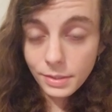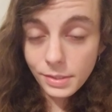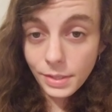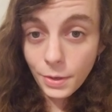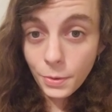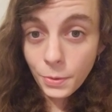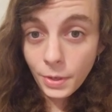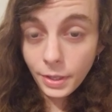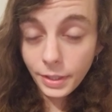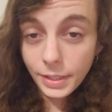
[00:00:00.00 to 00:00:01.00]
So
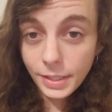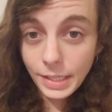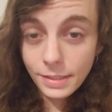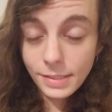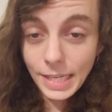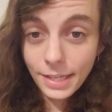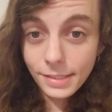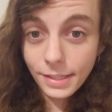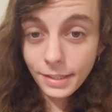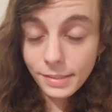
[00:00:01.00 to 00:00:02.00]
it's day
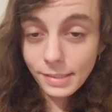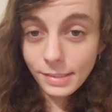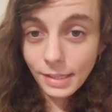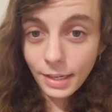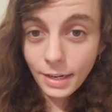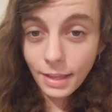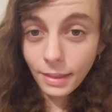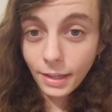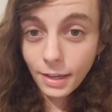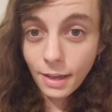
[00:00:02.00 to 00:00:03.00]
six, and I
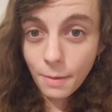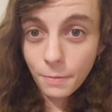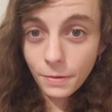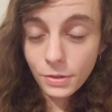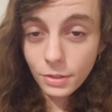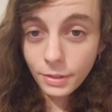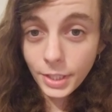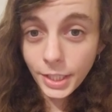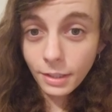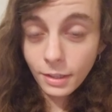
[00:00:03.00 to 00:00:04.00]
think I'm
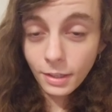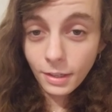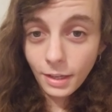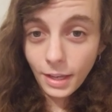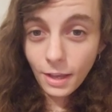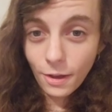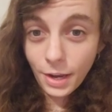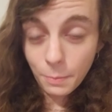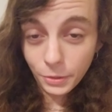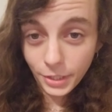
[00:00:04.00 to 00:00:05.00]
officially
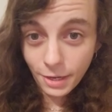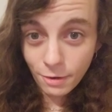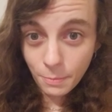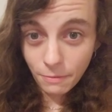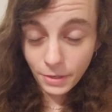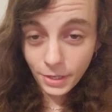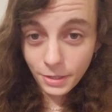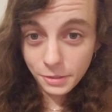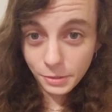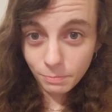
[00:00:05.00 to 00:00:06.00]
unable to count on my
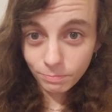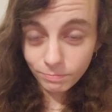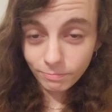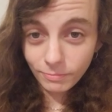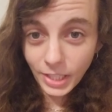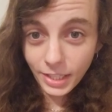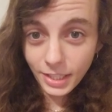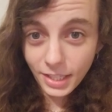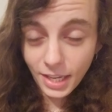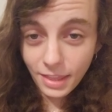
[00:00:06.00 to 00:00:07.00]
fingers.
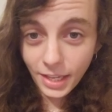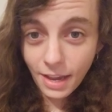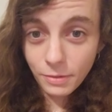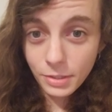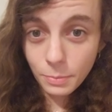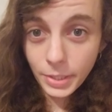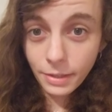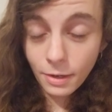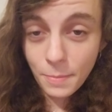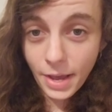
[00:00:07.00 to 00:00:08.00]
I think I have to do big
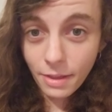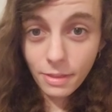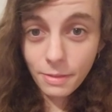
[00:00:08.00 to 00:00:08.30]
girl math.